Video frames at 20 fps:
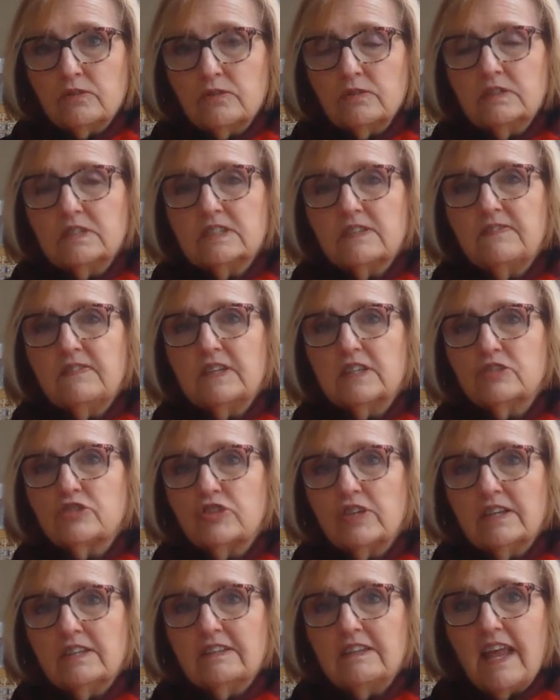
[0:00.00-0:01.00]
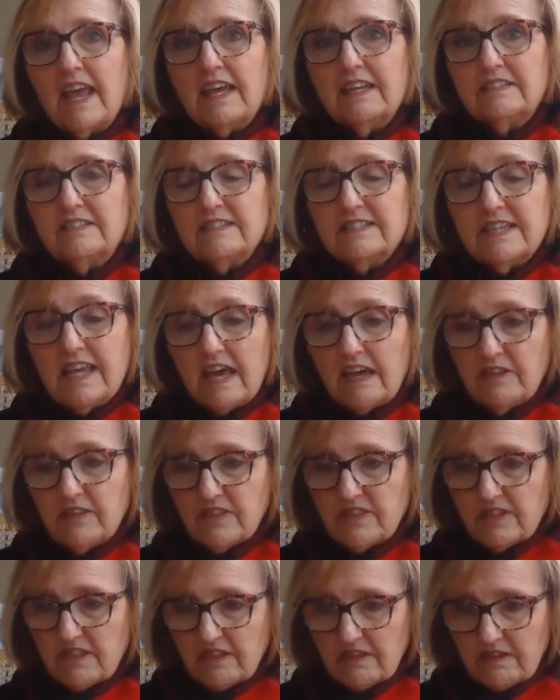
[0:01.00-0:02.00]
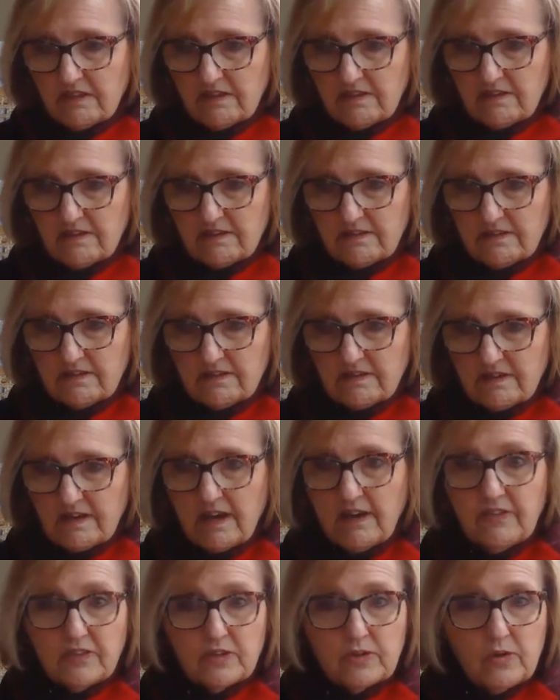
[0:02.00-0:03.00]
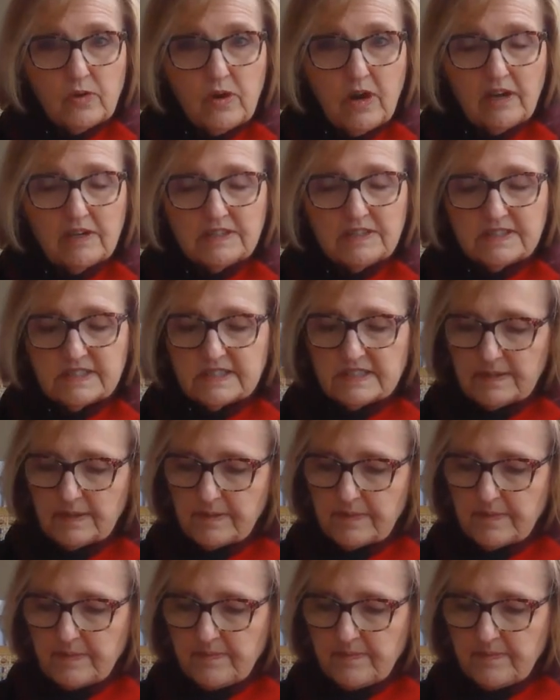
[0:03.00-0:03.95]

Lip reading: crucifixion, and death on the cross.